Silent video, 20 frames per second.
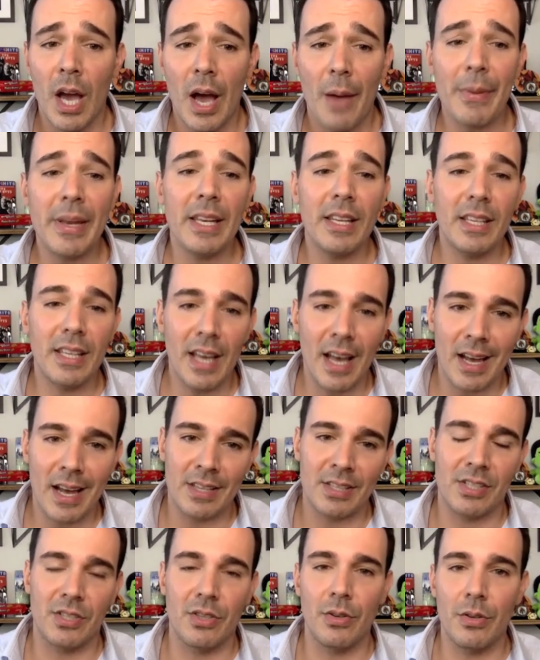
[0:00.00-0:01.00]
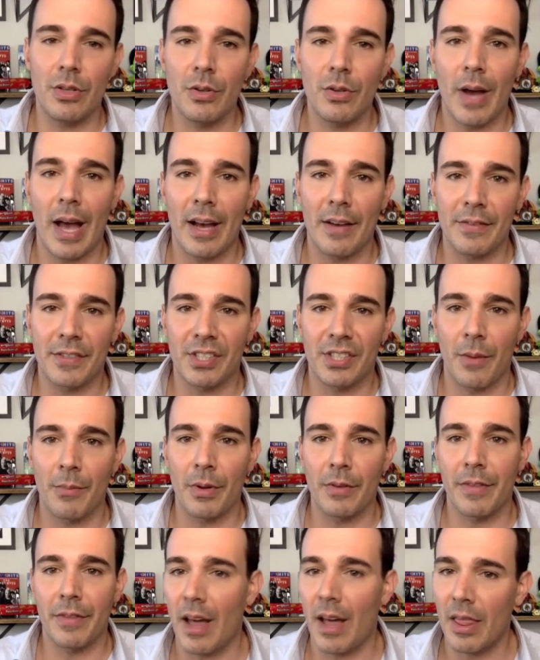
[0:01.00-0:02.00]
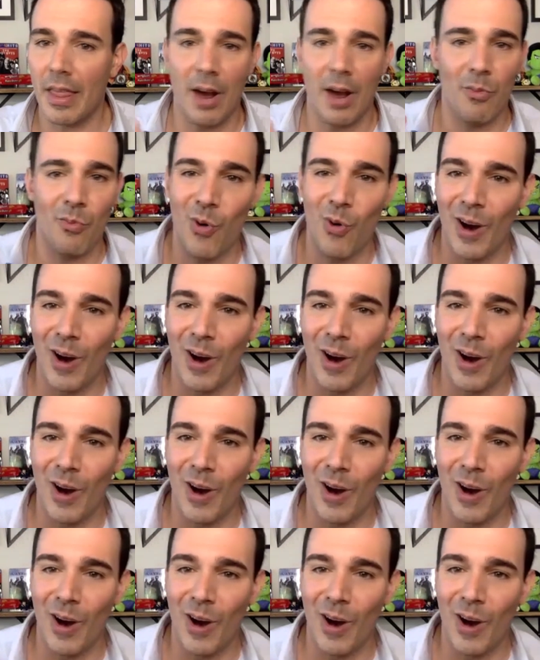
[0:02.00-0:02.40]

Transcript: I mean, yes, you have some of that